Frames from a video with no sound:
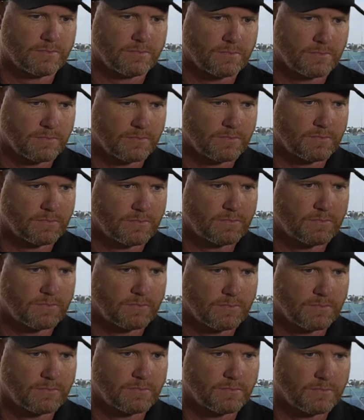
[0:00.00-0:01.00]

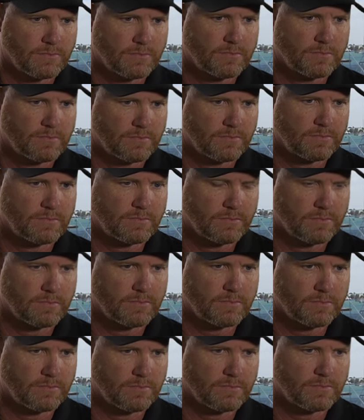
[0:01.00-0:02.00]

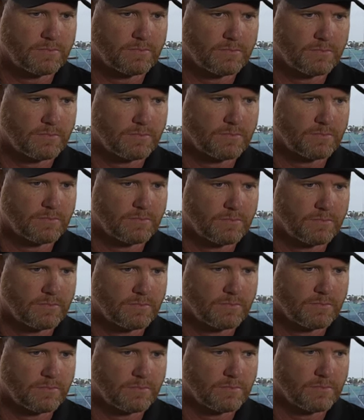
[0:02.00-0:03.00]

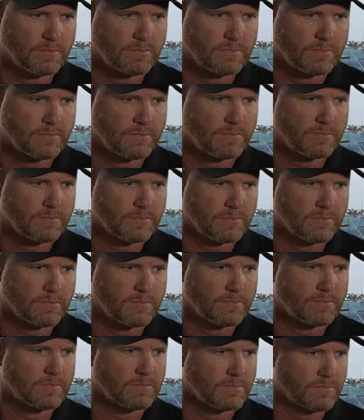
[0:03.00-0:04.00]

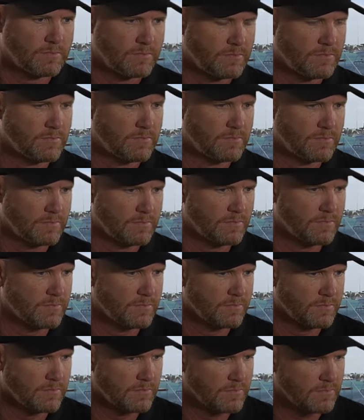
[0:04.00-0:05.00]

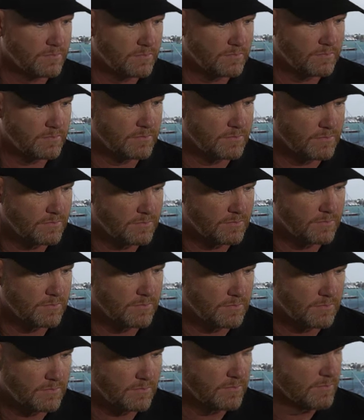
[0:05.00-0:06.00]

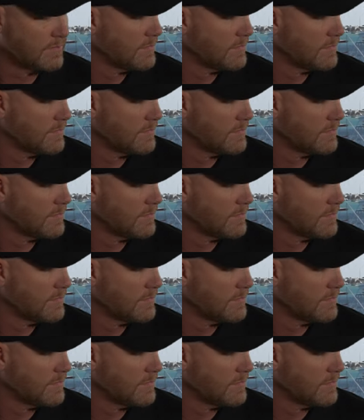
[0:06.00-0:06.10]
(silent)